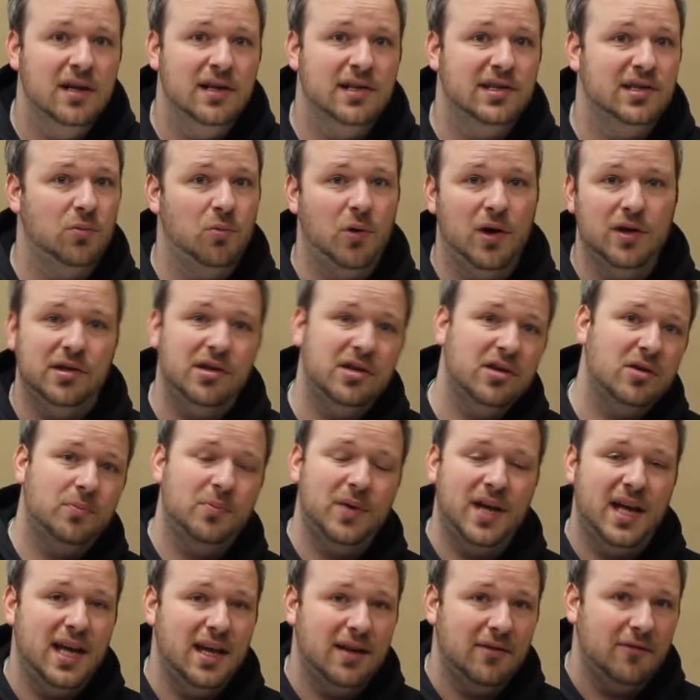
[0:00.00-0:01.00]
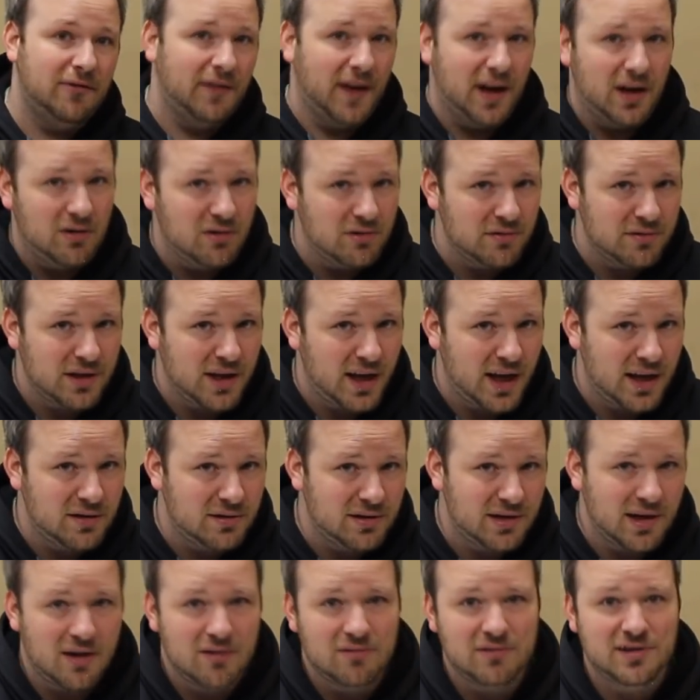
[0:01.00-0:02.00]
So whether you're paying Federal the
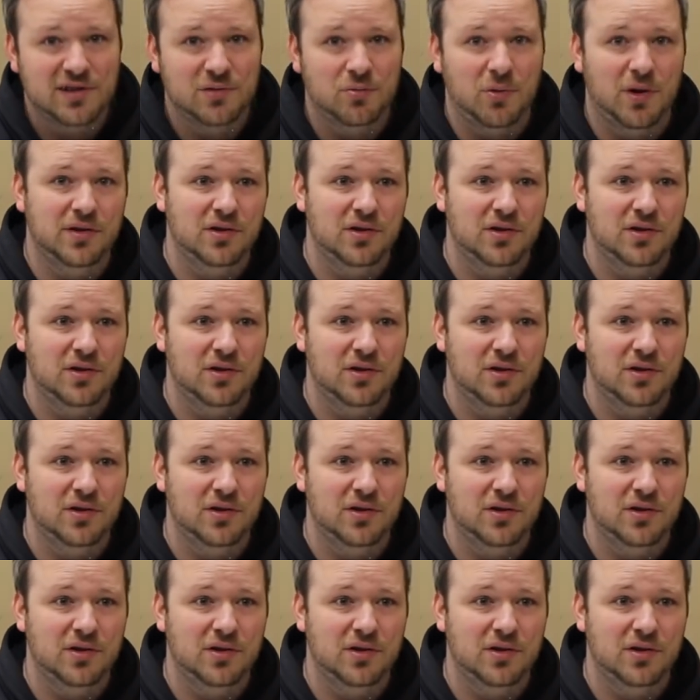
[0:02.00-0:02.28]
$100,